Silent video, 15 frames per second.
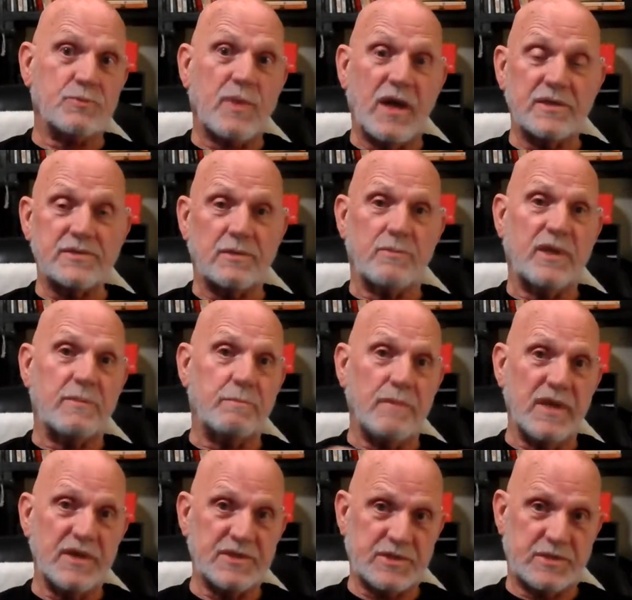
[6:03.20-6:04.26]
has possibly
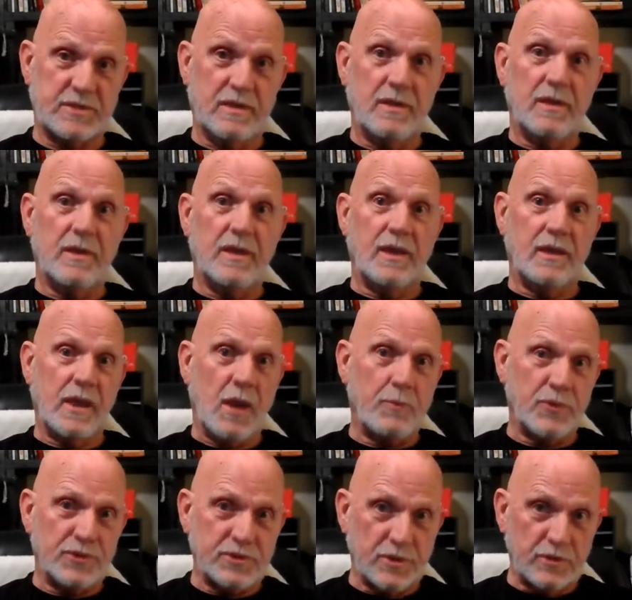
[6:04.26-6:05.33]
missed an
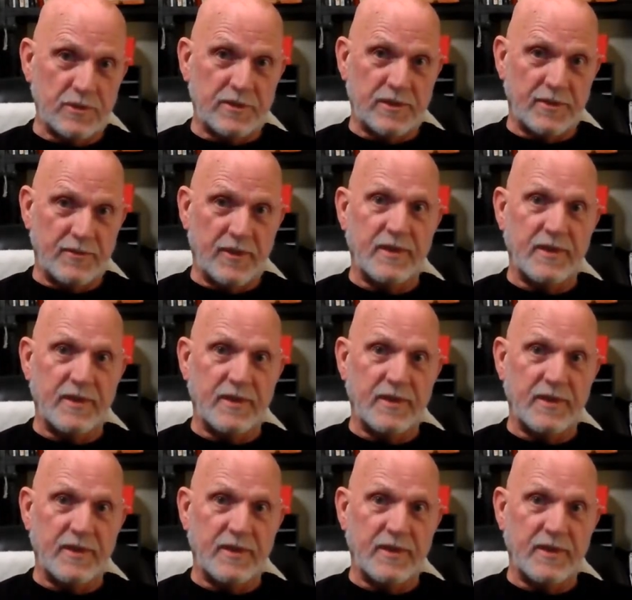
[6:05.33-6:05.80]
opportunity